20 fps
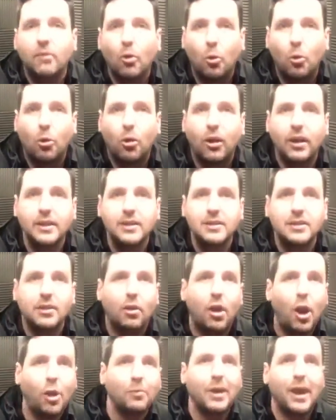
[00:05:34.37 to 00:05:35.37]
All right, so
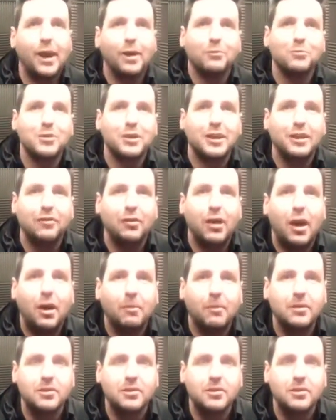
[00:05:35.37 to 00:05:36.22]
I hope that helps clear it up.